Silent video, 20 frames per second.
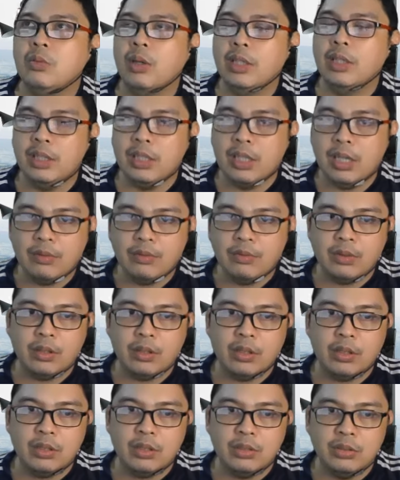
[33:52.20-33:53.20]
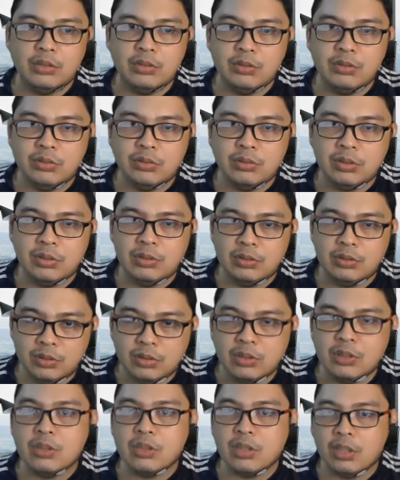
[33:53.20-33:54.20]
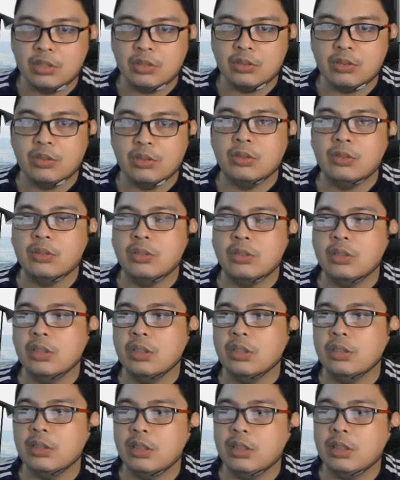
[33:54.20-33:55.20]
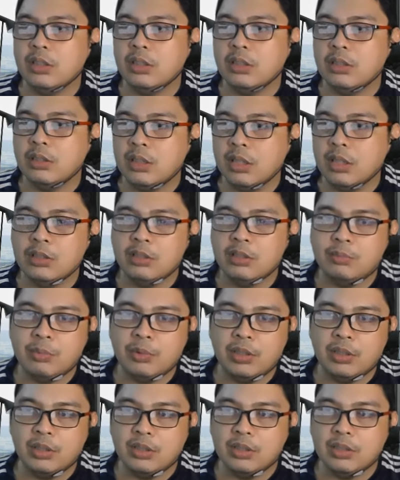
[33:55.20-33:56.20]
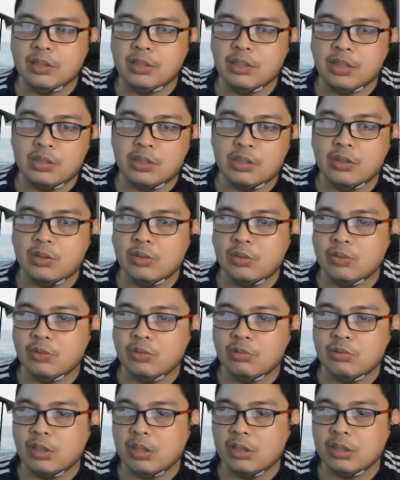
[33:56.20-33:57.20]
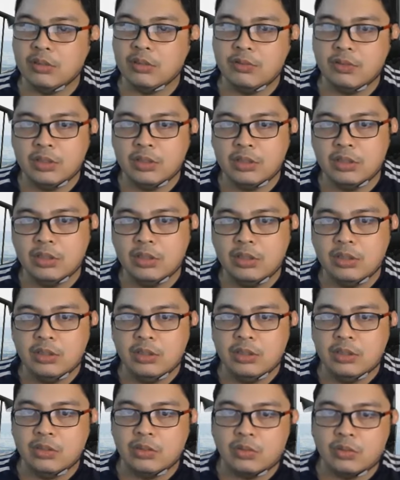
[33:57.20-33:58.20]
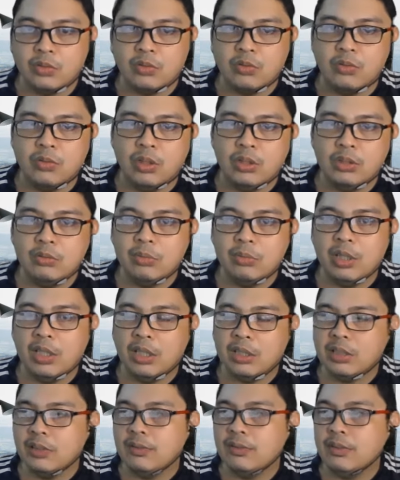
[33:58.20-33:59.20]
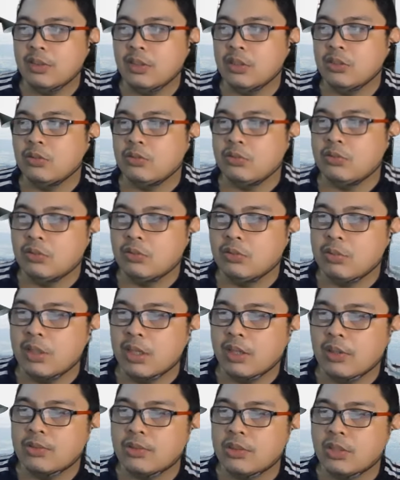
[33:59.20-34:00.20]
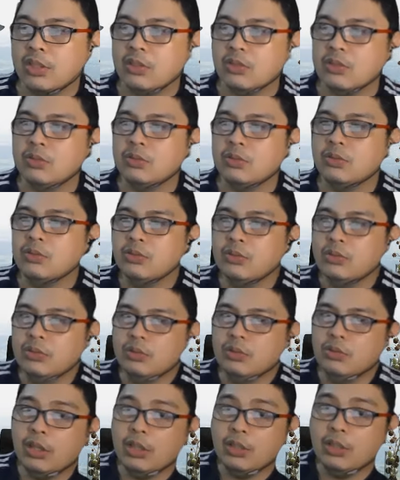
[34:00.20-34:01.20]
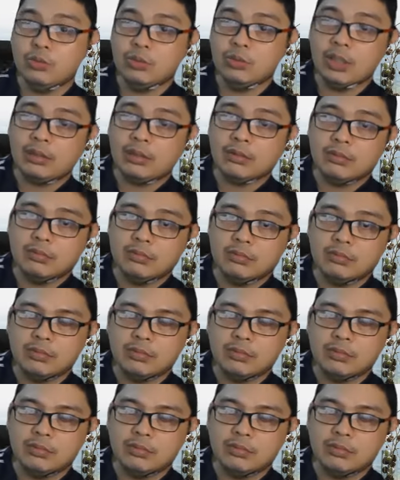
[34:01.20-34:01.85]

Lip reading: 1.5 hour, yun yung discussion, and then the other part is a congruent activity. So, kung ano mga activity yung bigay ko sa'yo. You can do that.